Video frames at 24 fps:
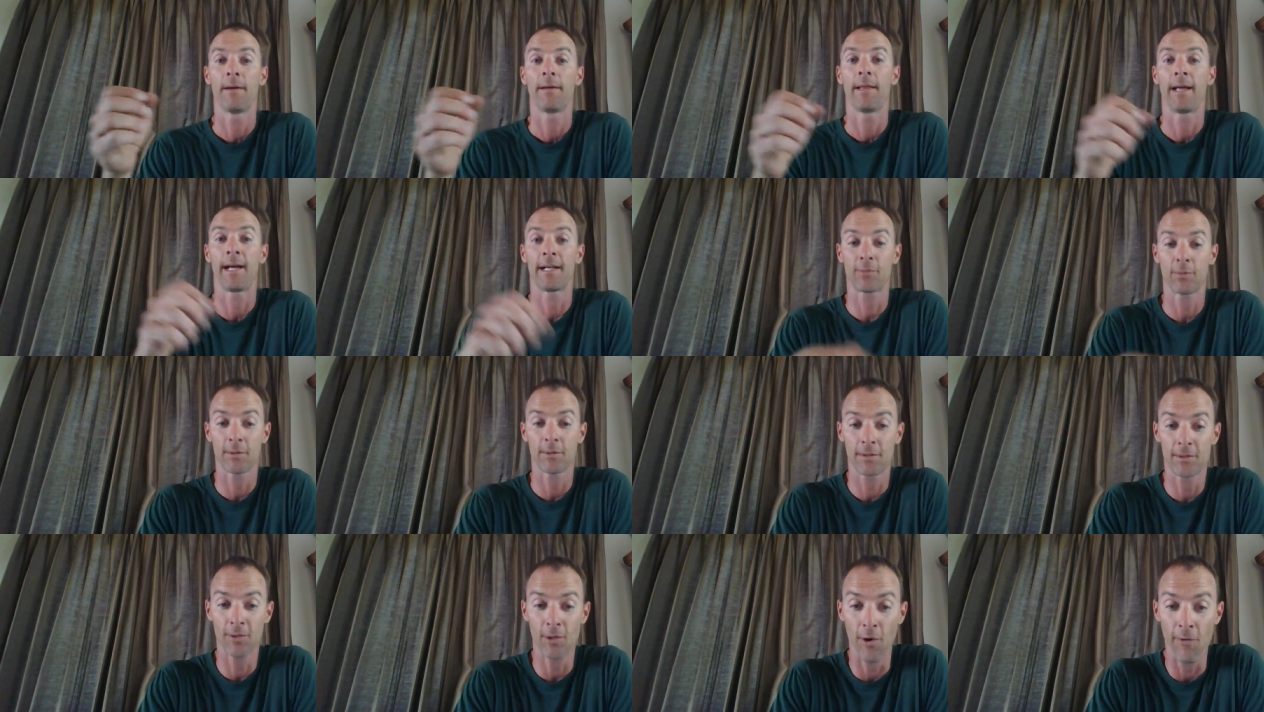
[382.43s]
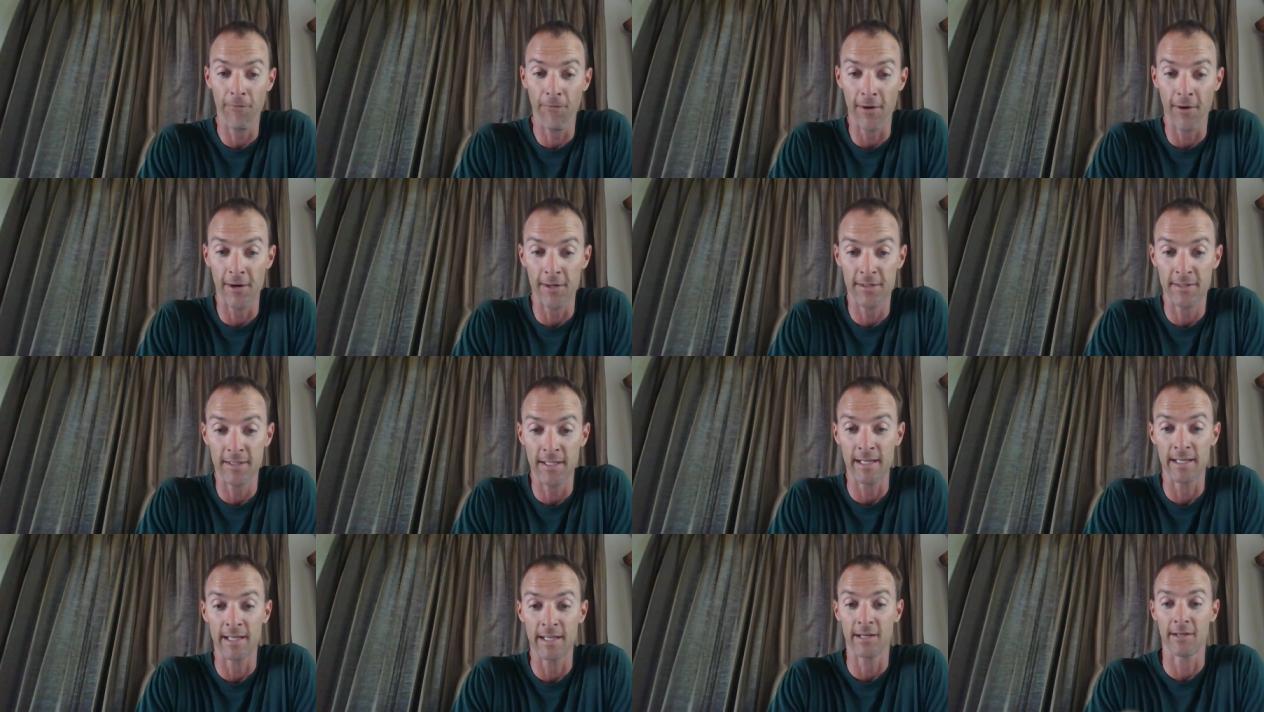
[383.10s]
That's what Zophar is
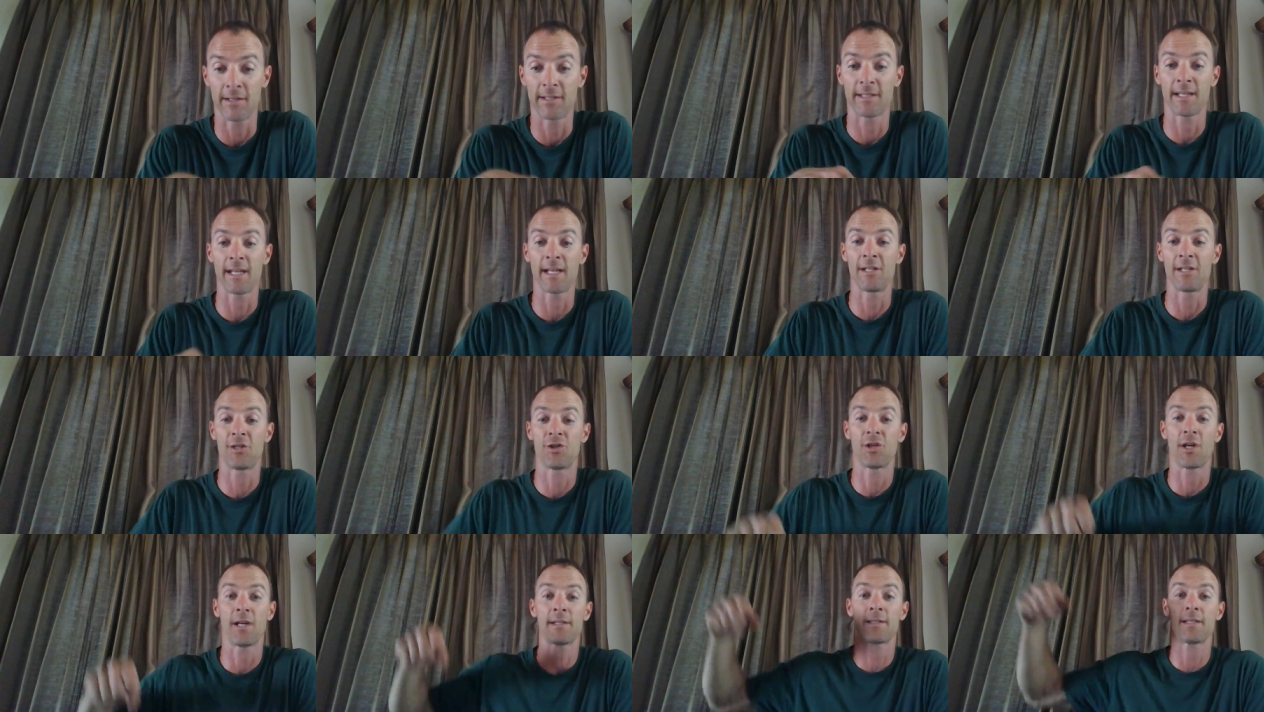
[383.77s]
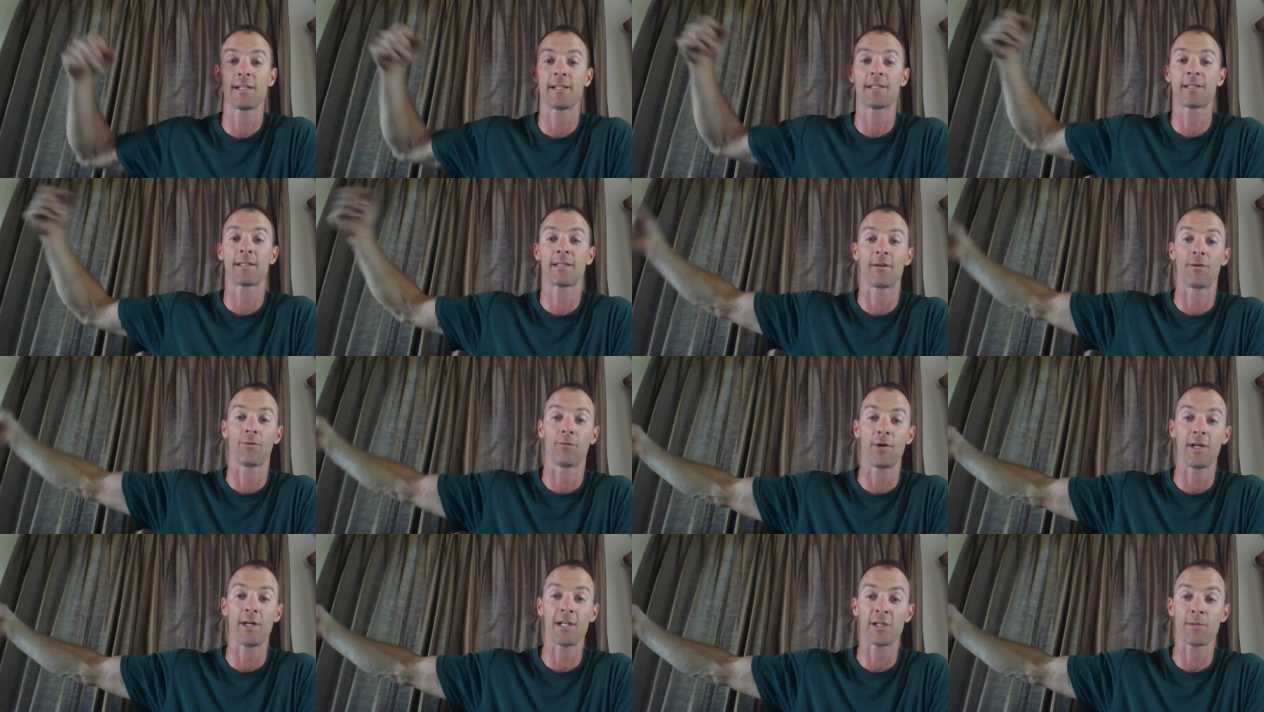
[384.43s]
saying here. He's saying, just as
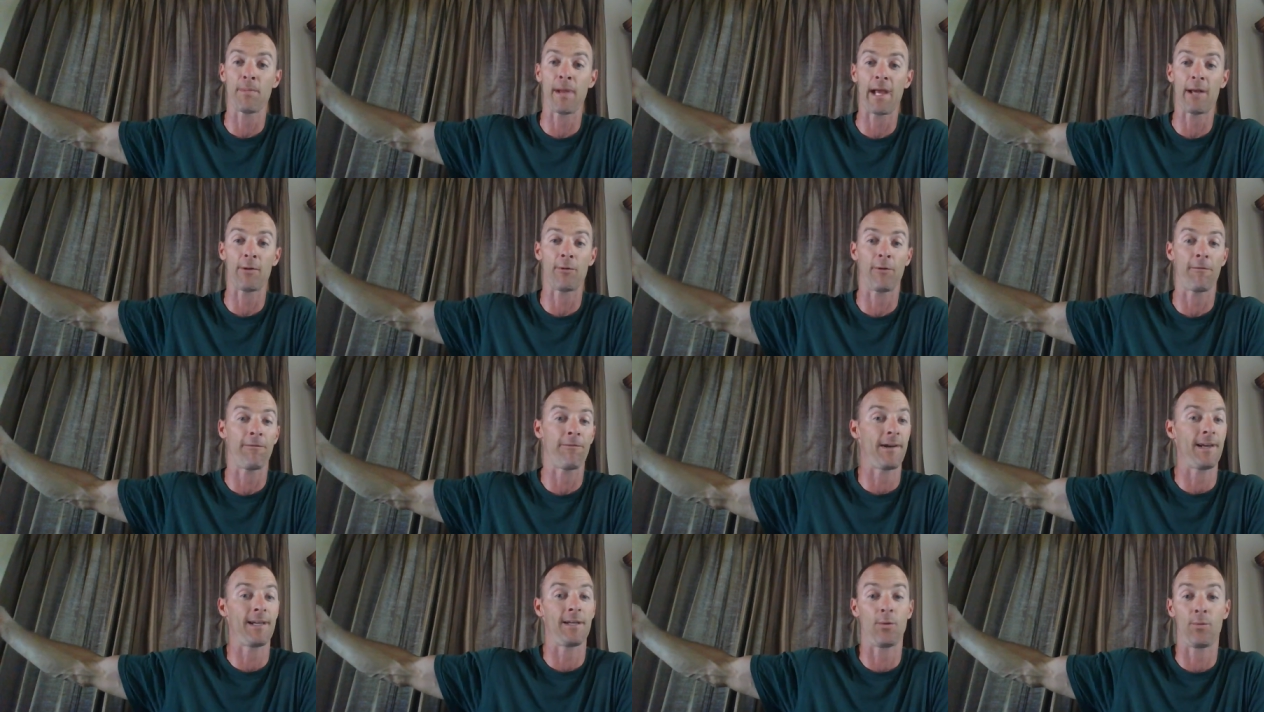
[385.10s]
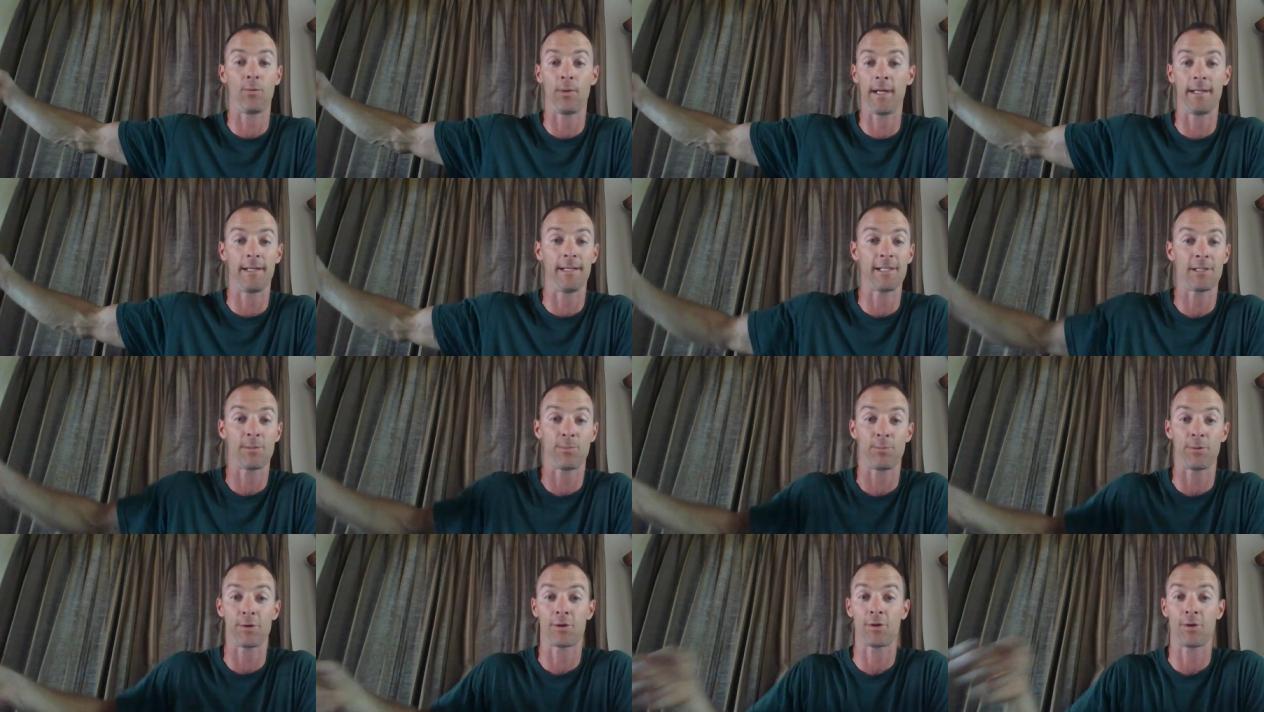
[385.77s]
the rich man will fade away in
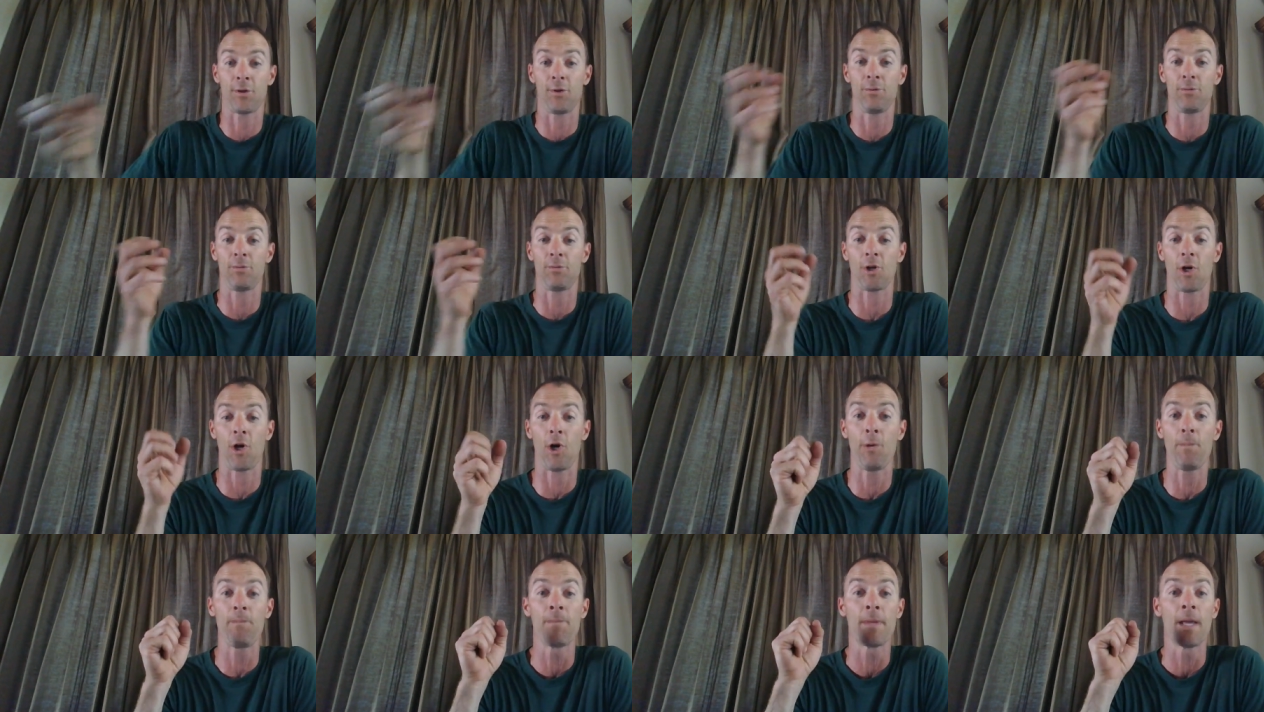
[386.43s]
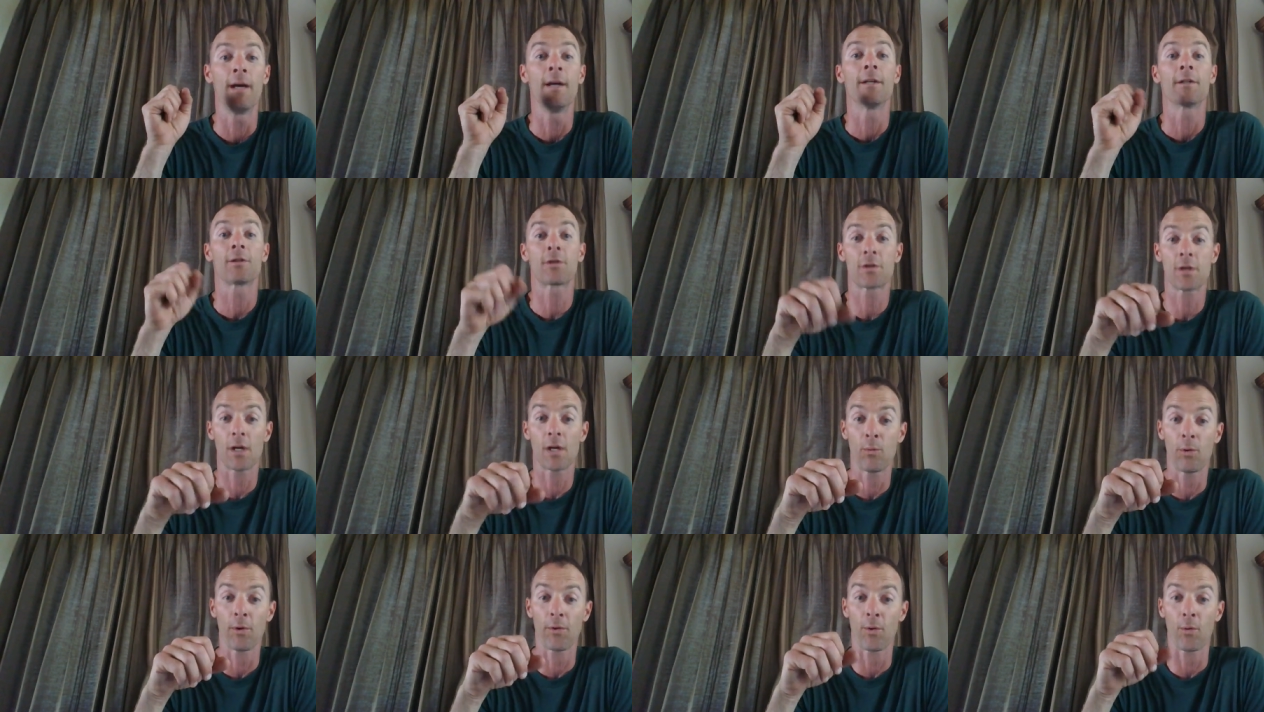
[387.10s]
his pursuit, Job,
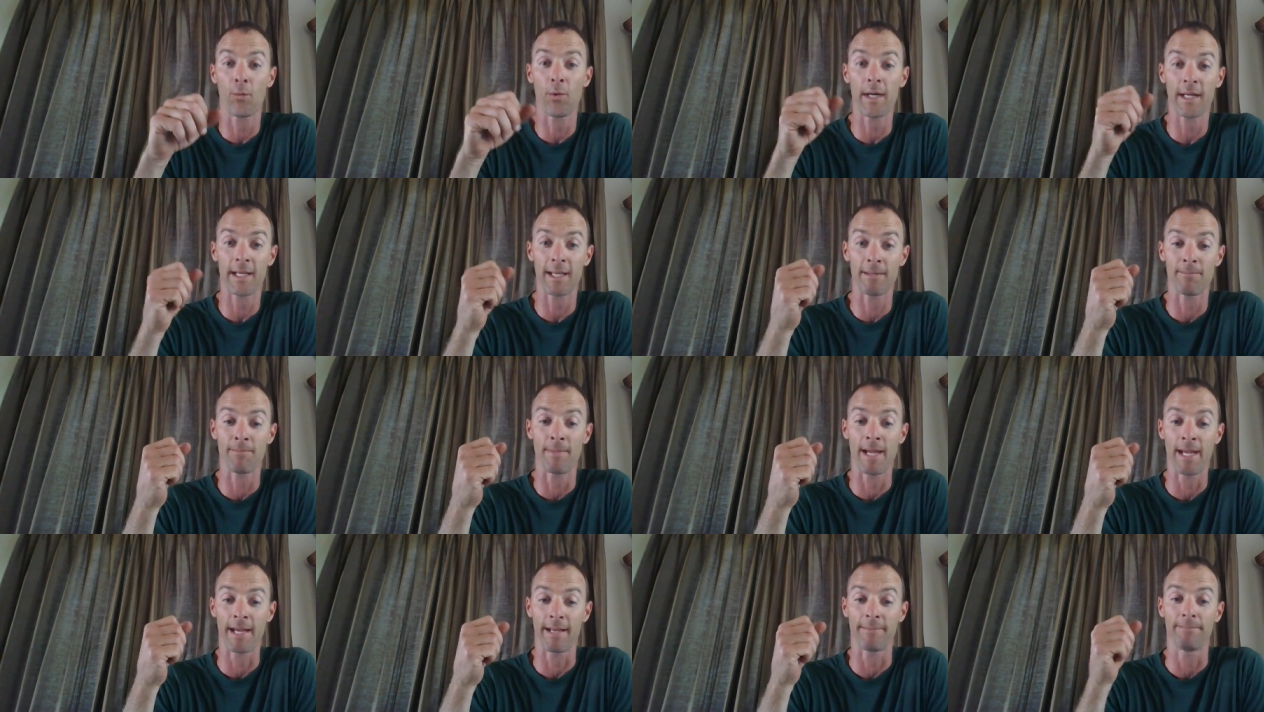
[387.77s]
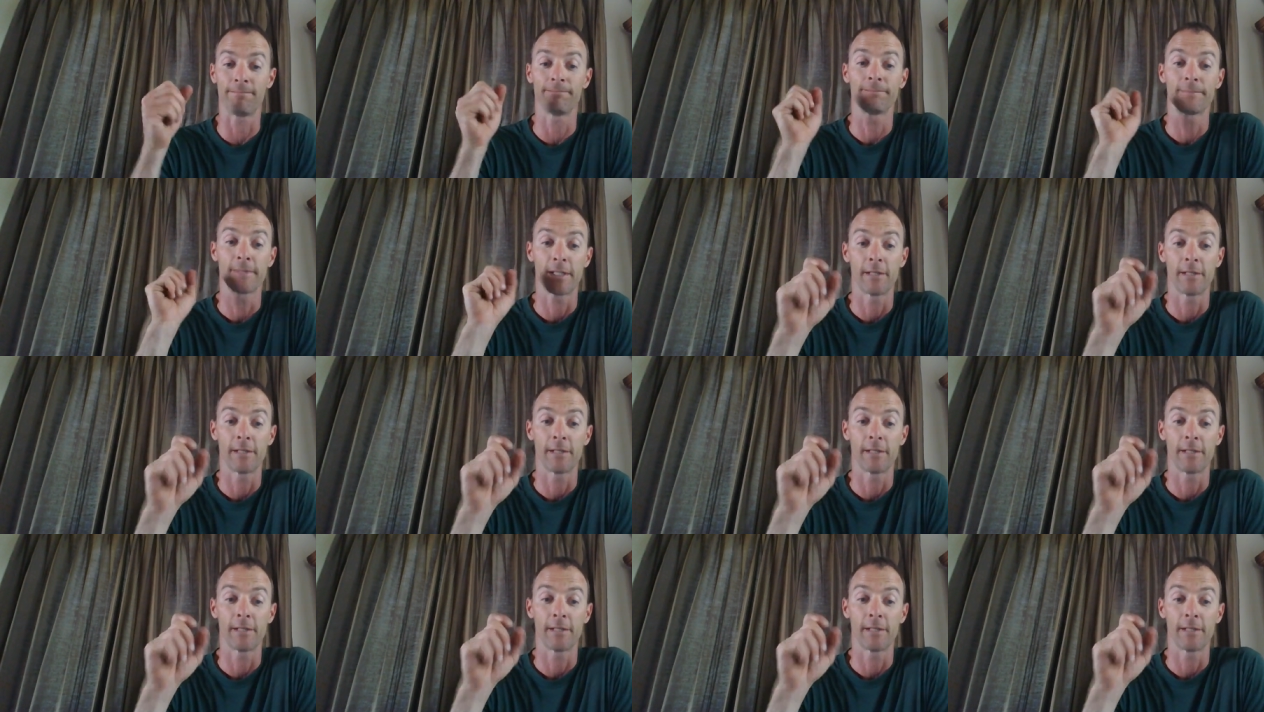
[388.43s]
so will the wicked man.